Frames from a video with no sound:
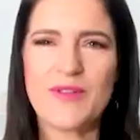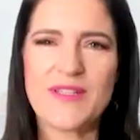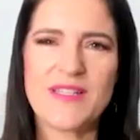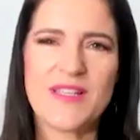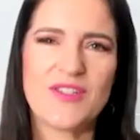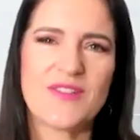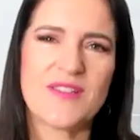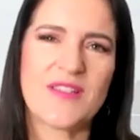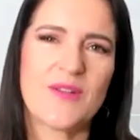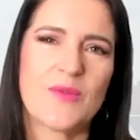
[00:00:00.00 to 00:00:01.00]

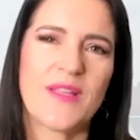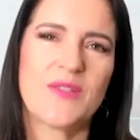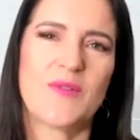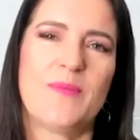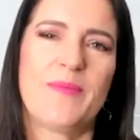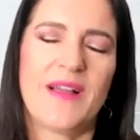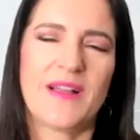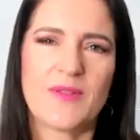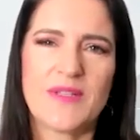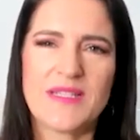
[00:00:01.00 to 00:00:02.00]
organizations that are looking to
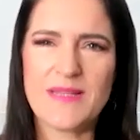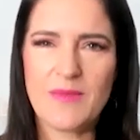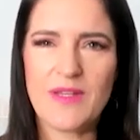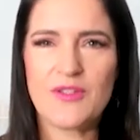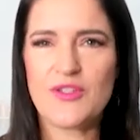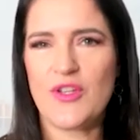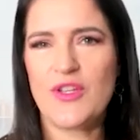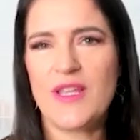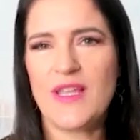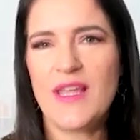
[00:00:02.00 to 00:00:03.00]
embark on a similar
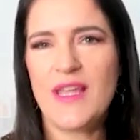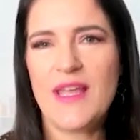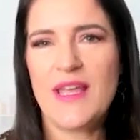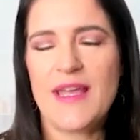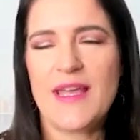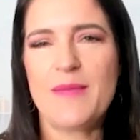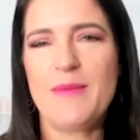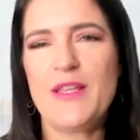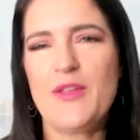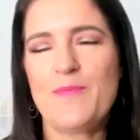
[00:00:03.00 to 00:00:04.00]
journey, I
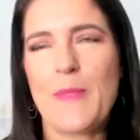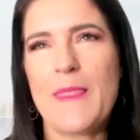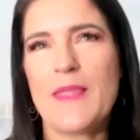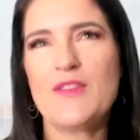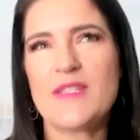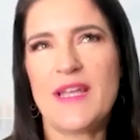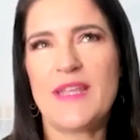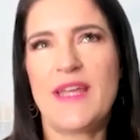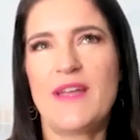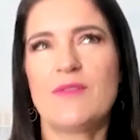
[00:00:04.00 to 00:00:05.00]
mean, you
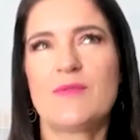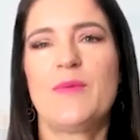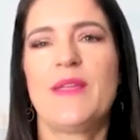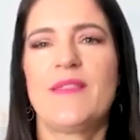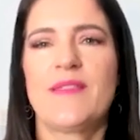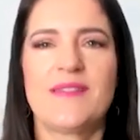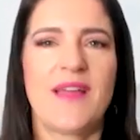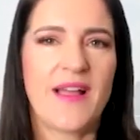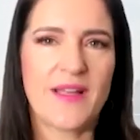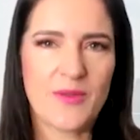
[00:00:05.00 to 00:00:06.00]
start out with the
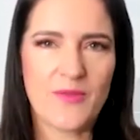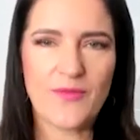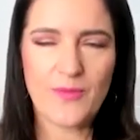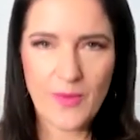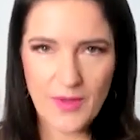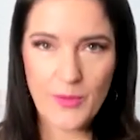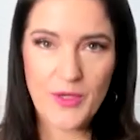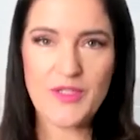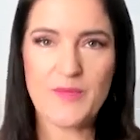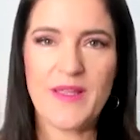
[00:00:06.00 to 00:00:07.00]
target of
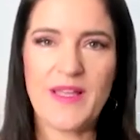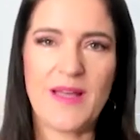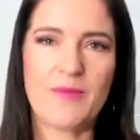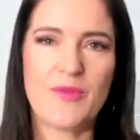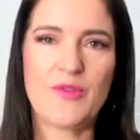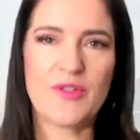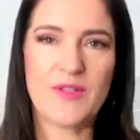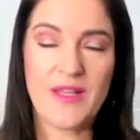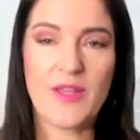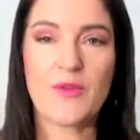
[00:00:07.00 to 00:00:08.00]
wanting to be carbon neutral,
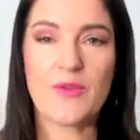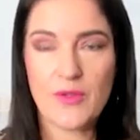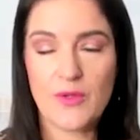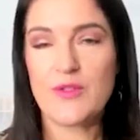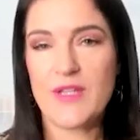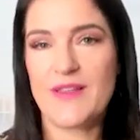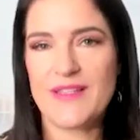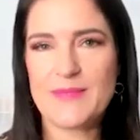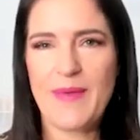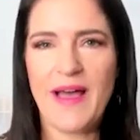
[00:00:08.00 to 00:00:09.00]
and then you could go down
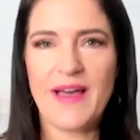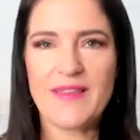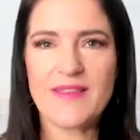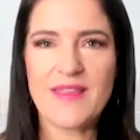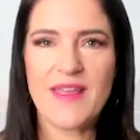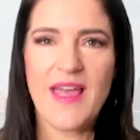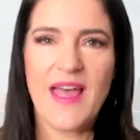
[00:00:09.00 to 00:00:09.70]
this path.